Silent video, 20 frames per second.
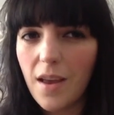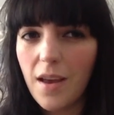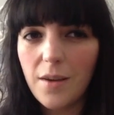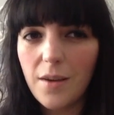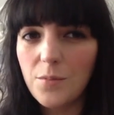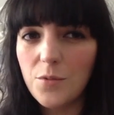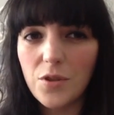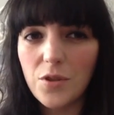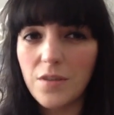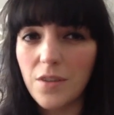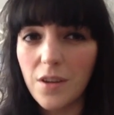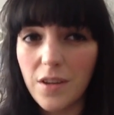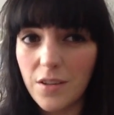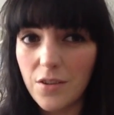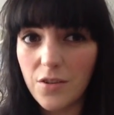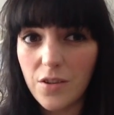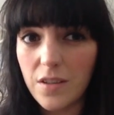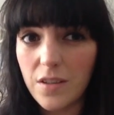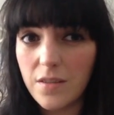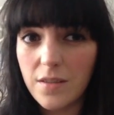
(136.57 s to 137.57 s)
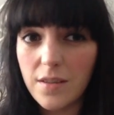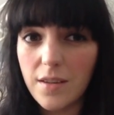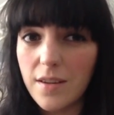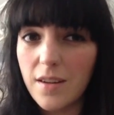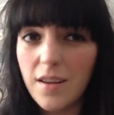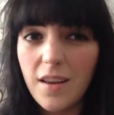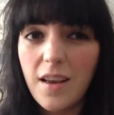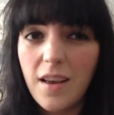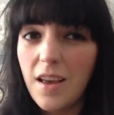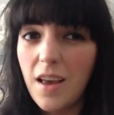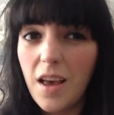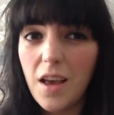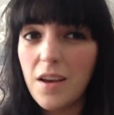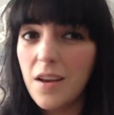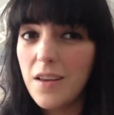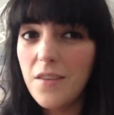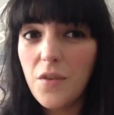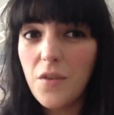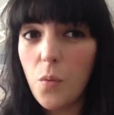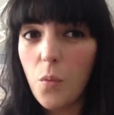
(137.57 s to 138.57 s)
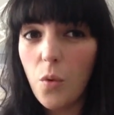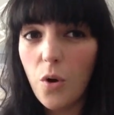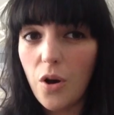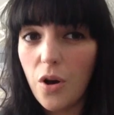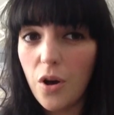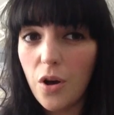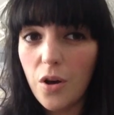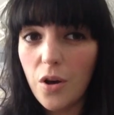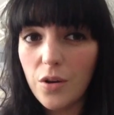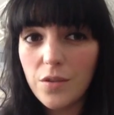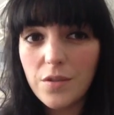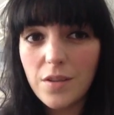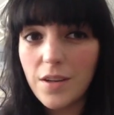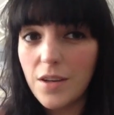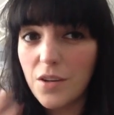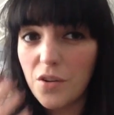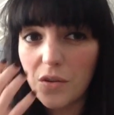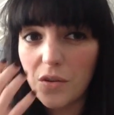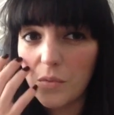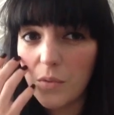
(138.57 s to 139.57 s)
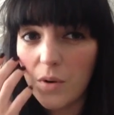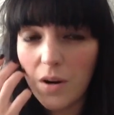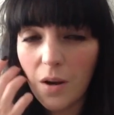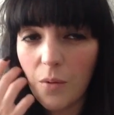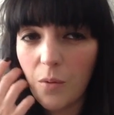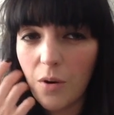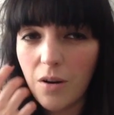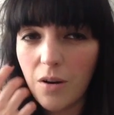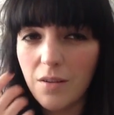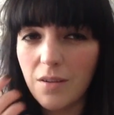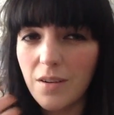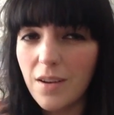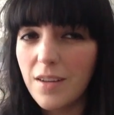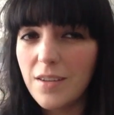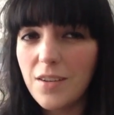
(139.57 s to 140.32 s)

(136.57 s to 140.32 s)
I'm just not interested. If it works and it does what I want,